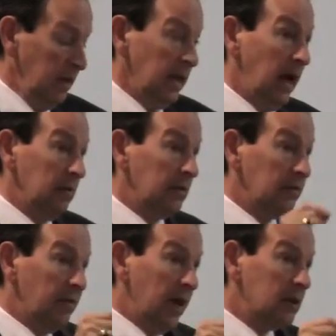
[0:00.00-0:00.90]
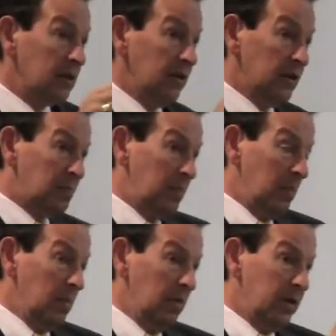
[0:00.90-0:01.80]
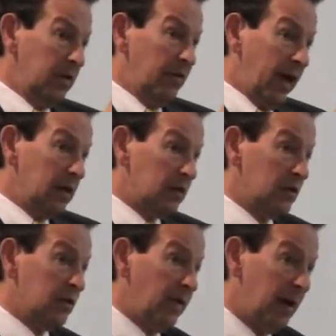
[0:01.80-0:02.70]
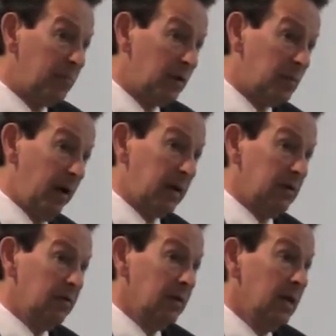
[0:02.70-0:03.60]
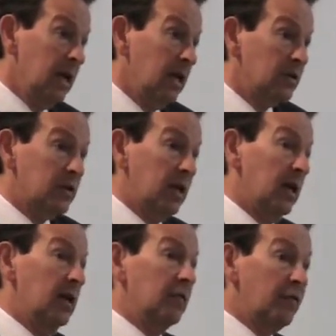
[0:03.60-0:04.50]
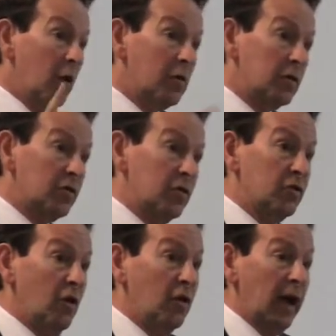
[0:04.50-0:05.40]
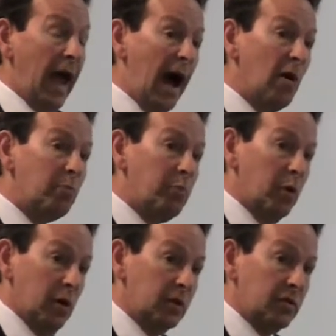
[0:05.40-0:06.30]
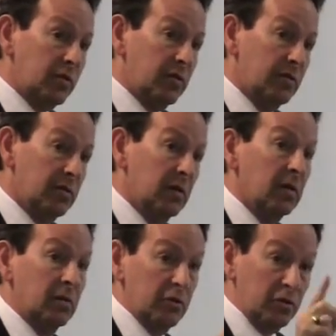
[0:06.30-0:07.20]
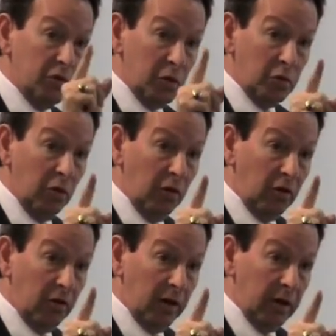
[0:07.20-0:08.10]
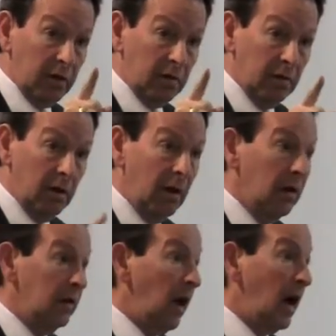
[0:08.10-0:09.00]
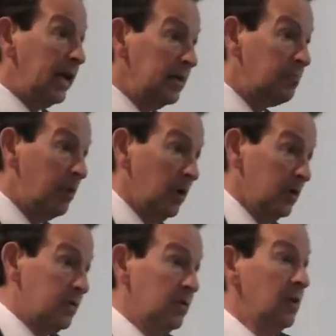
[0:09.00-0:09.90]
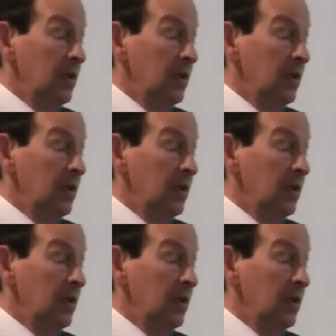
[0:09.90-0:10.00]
Now, the advantages of that perspective is that it focuses on outputs, student learning, not inputs,